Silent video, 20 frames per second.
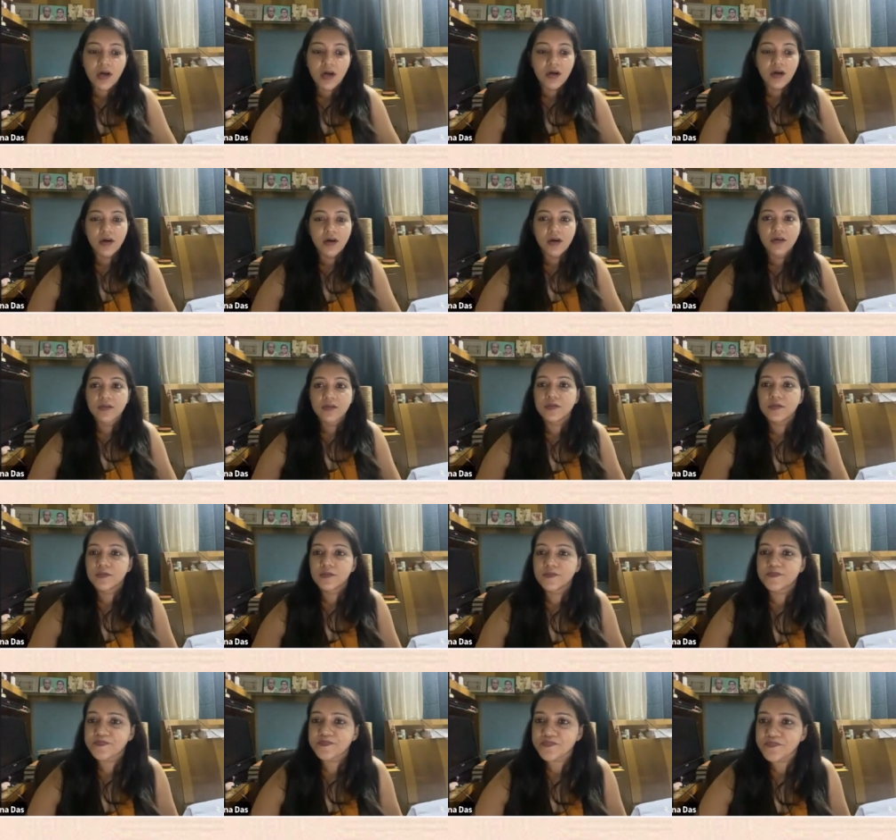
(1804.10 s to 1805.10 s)
Uh,
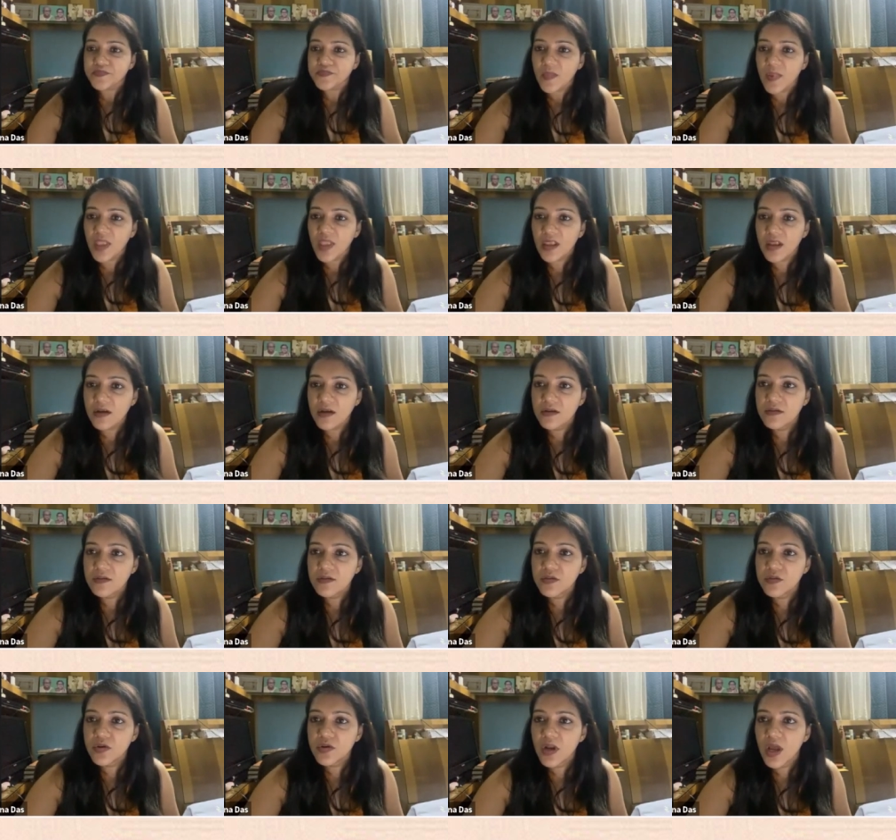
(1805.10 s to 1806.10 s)

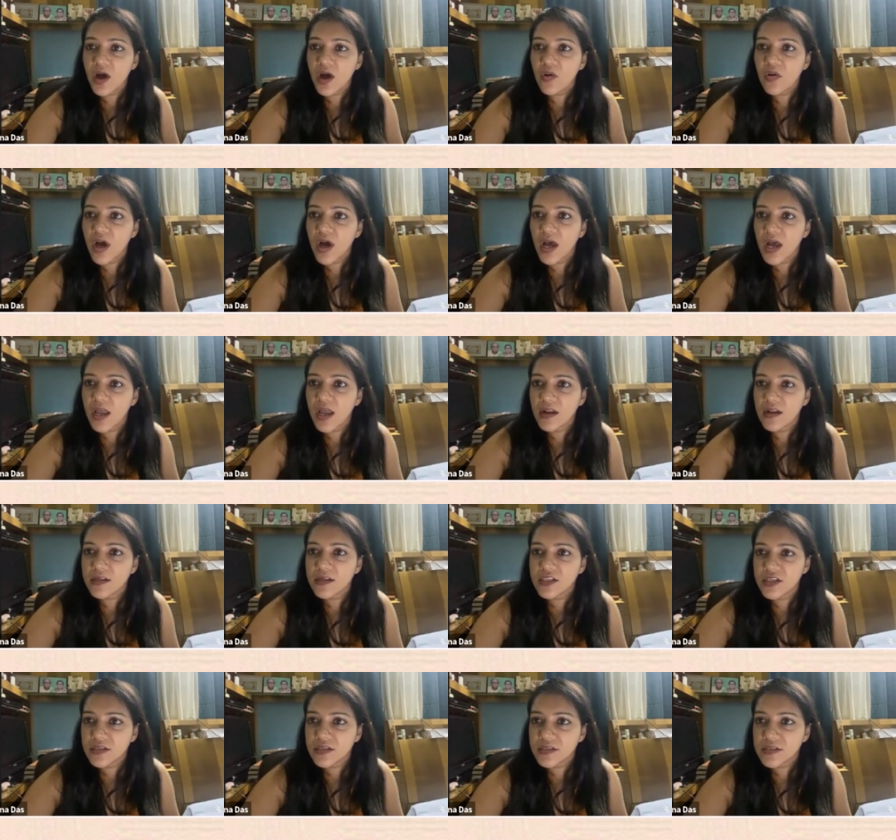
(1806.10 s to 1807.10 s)
so now I'll
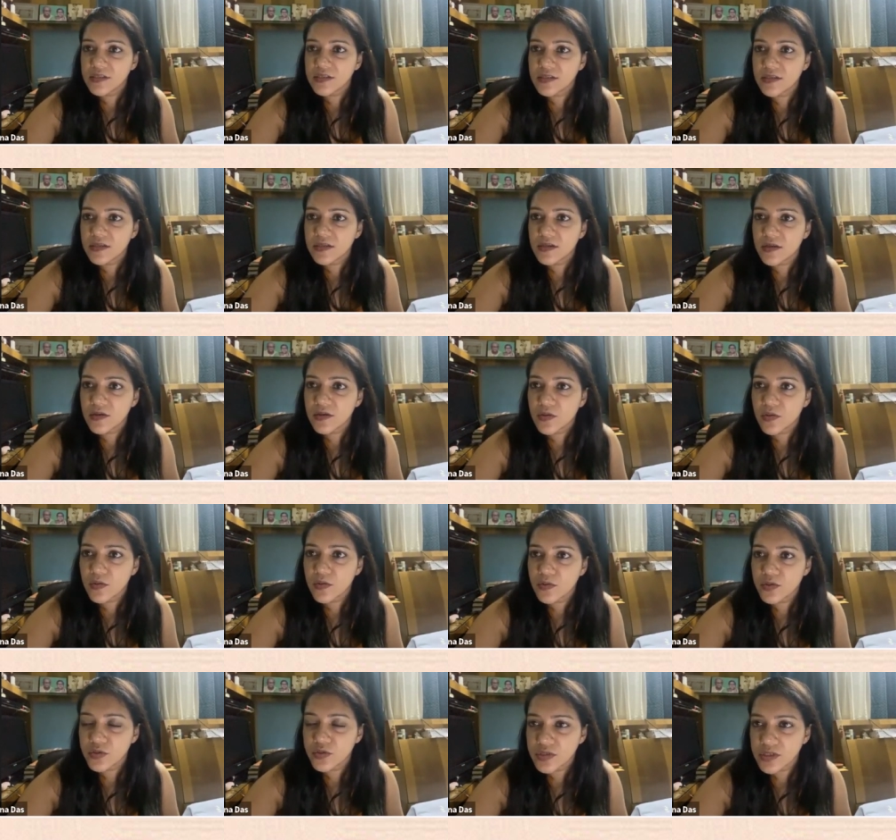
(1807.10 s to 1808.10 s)
just
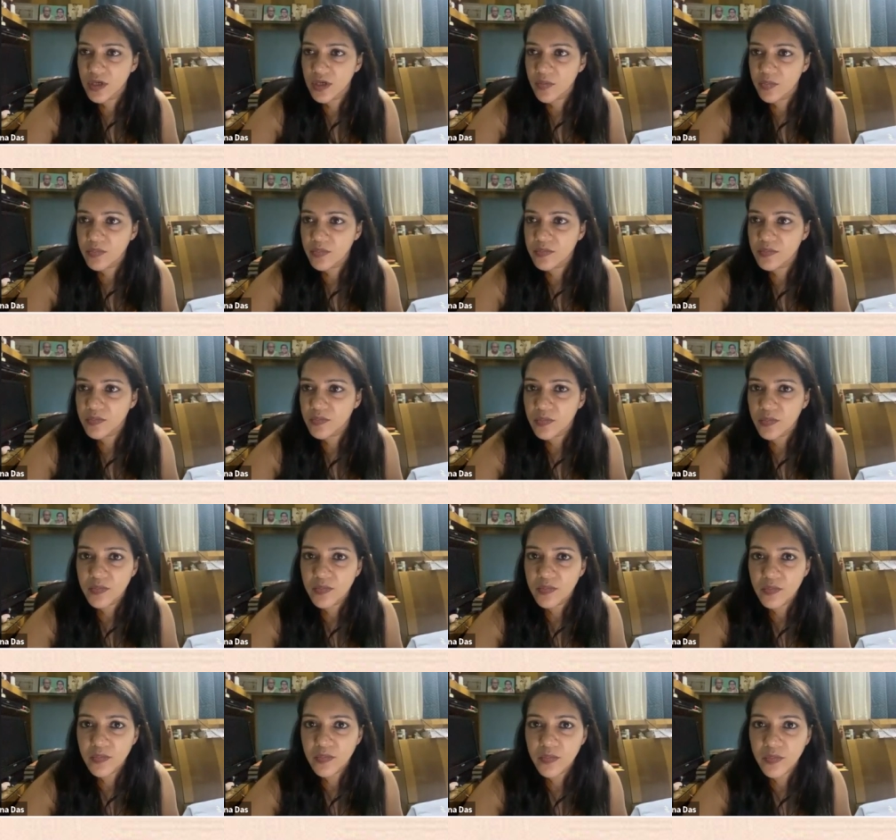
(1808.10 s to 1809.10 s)
go to some
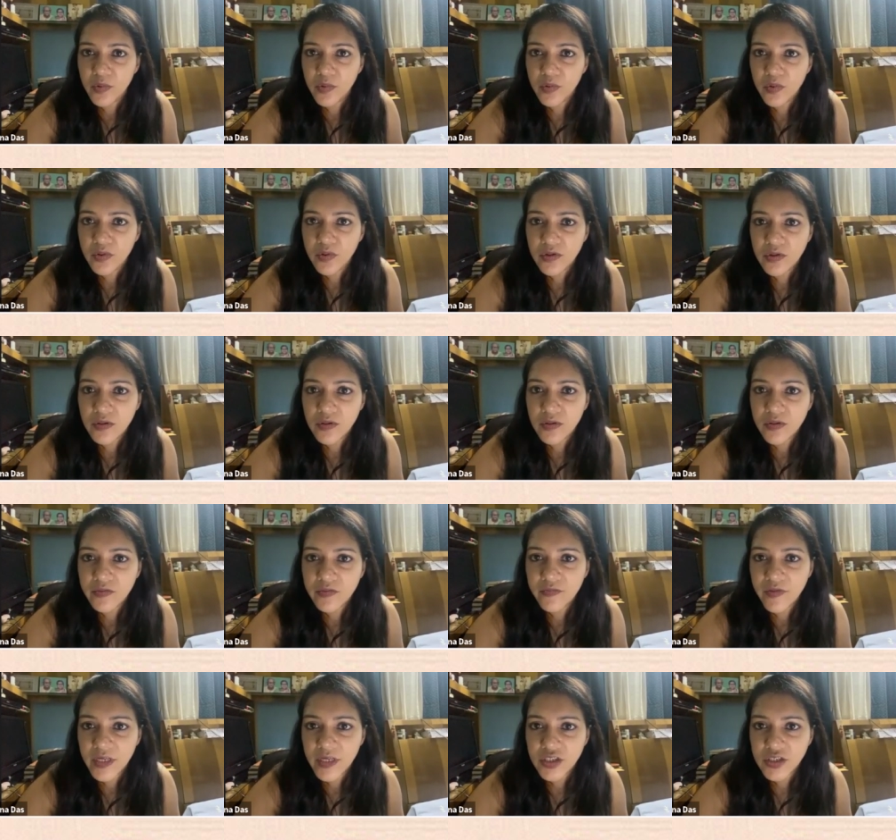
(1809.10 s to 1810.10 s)
more
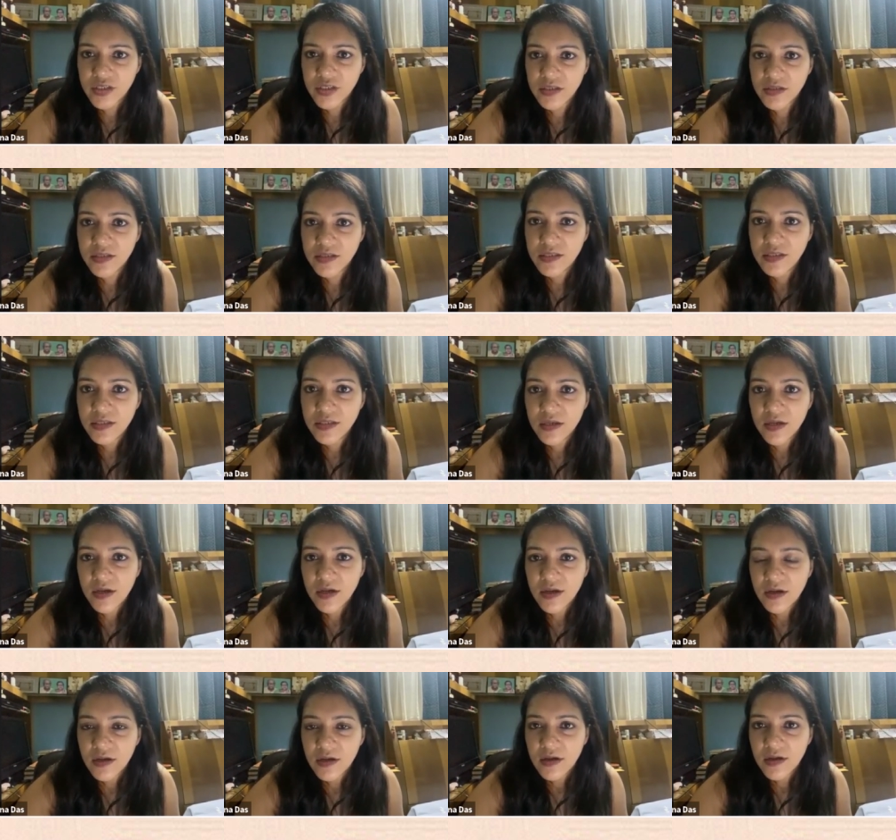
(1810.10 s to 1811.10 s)
questions.
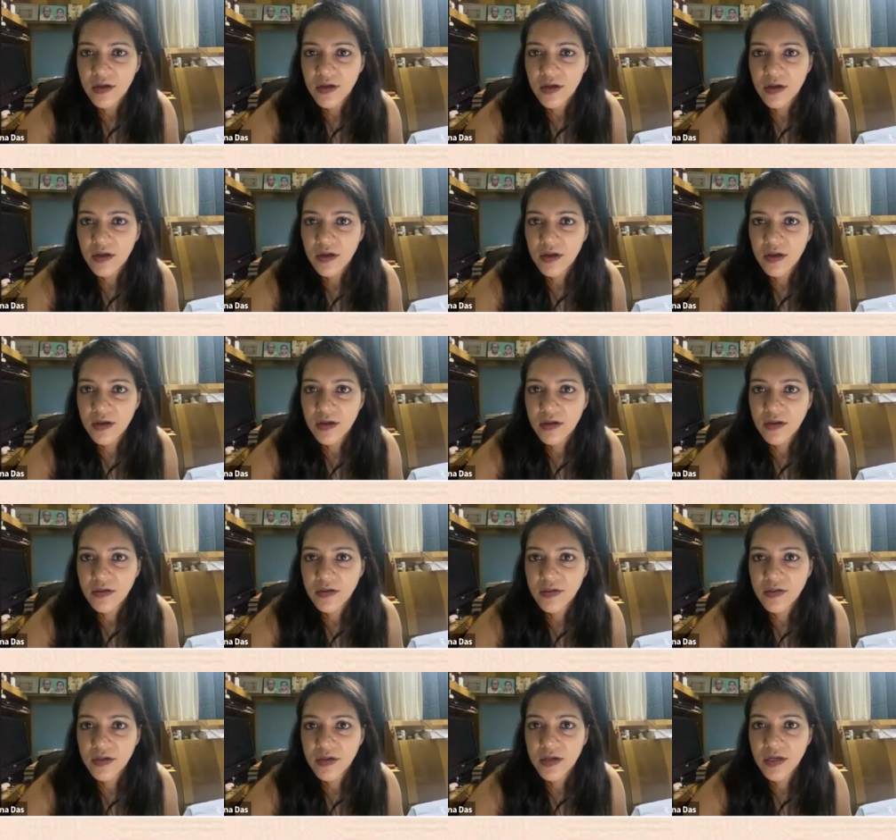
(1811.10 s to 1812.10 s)

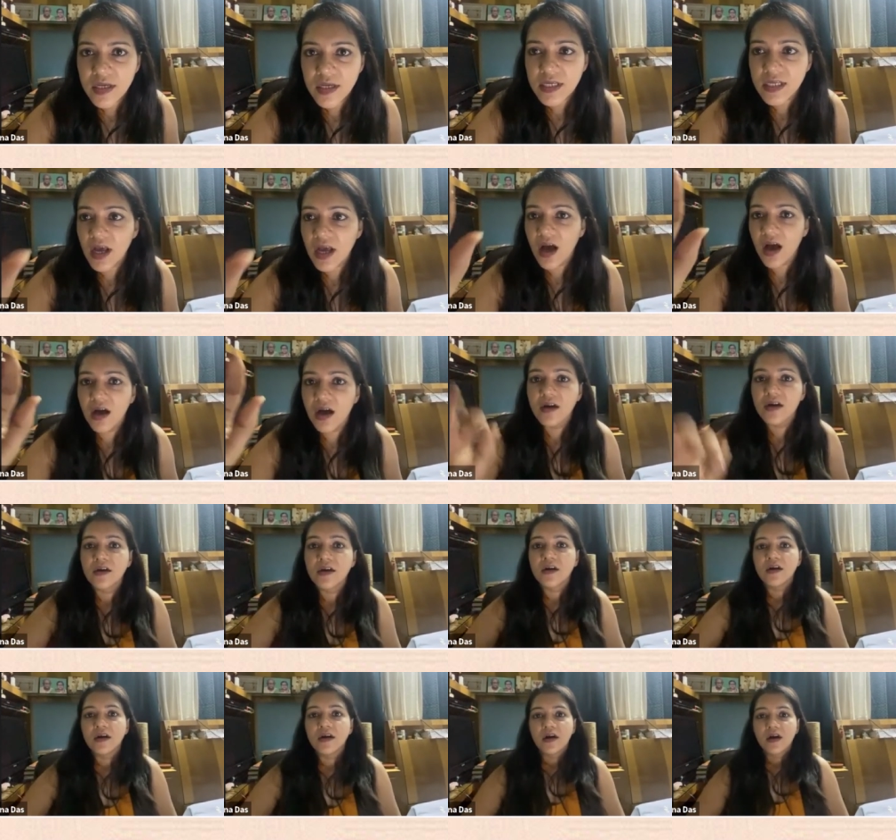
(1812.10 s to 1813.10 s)
Uh, yeah.
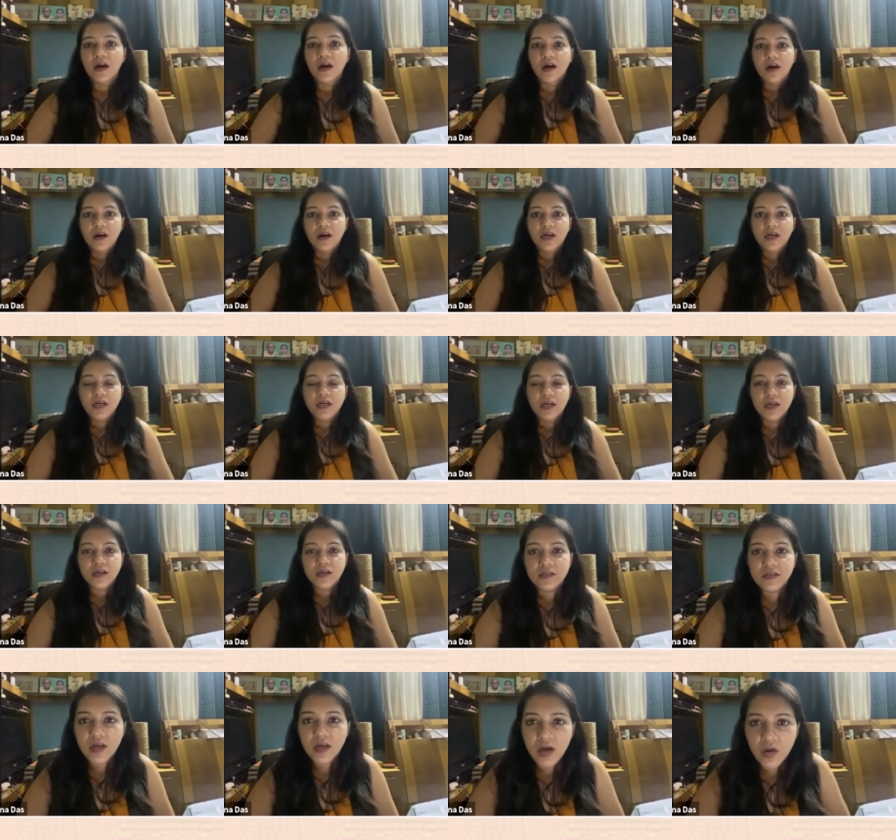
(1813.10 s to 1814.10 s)
Uh,
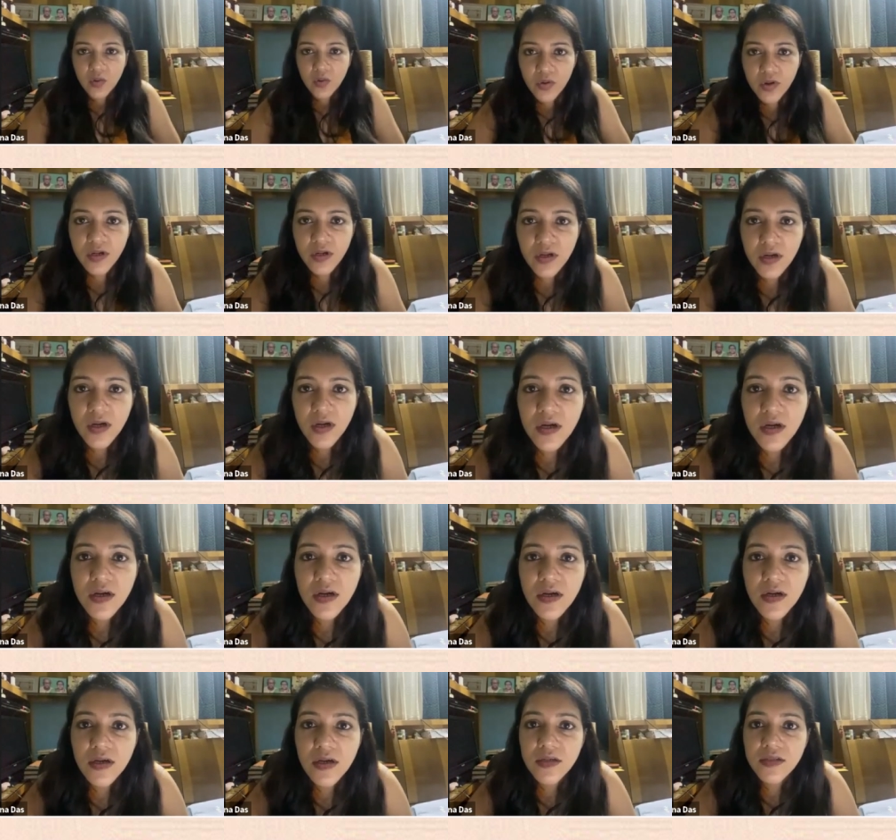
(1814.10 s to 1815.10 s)
Tarun,
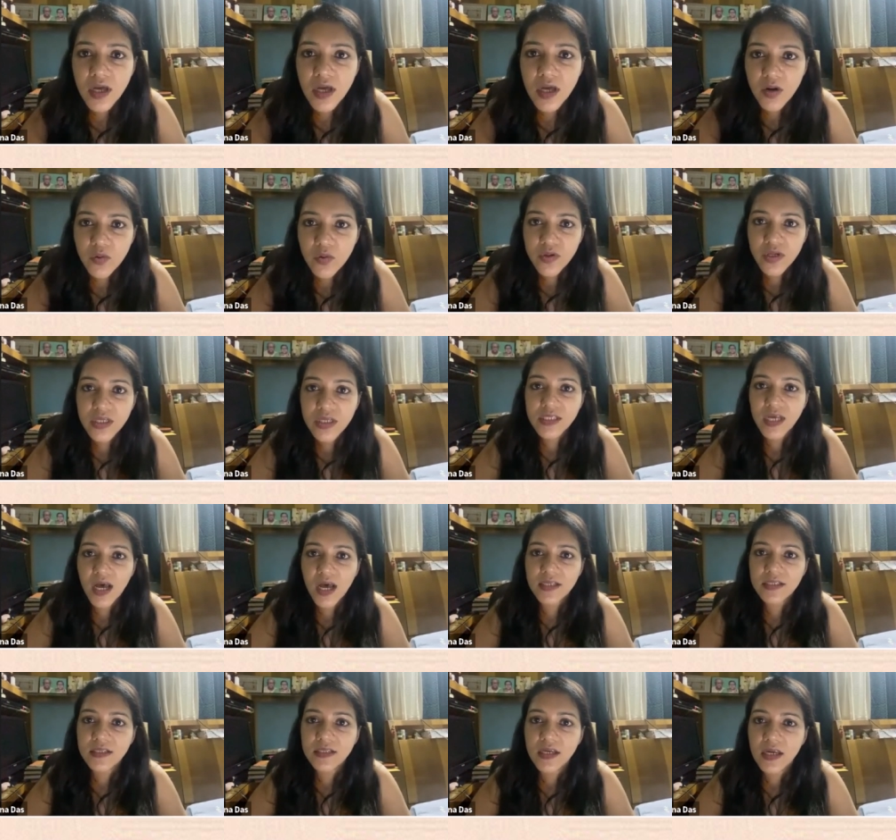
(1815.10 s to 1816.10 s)
uh, Tarun is
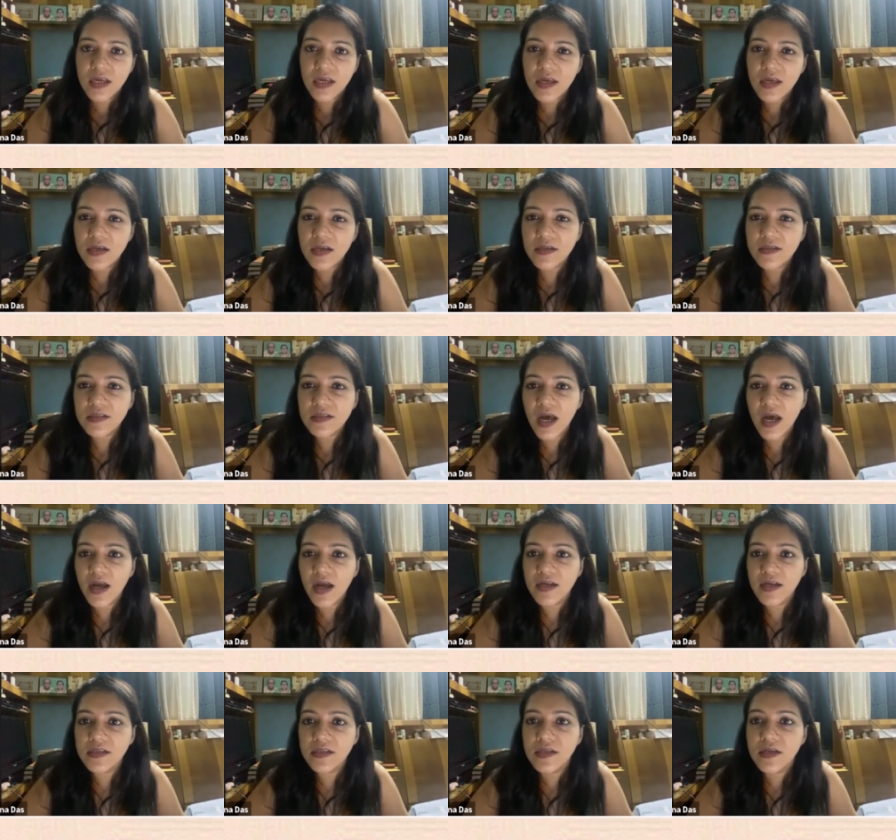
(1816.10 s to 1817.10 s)
asking
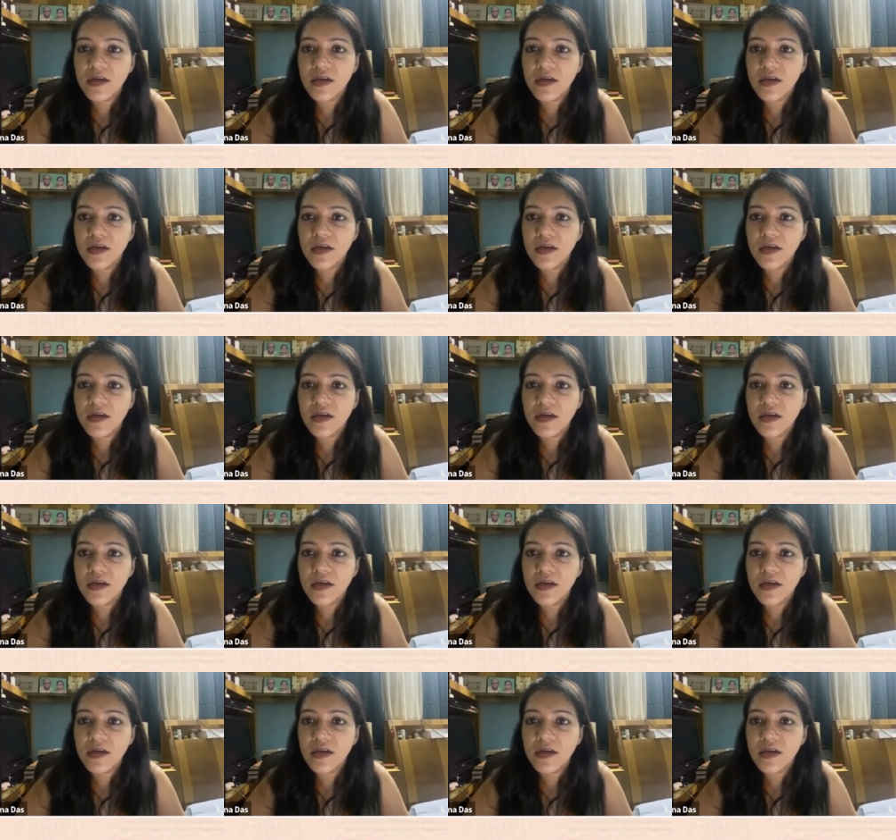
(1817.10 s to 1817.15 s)
that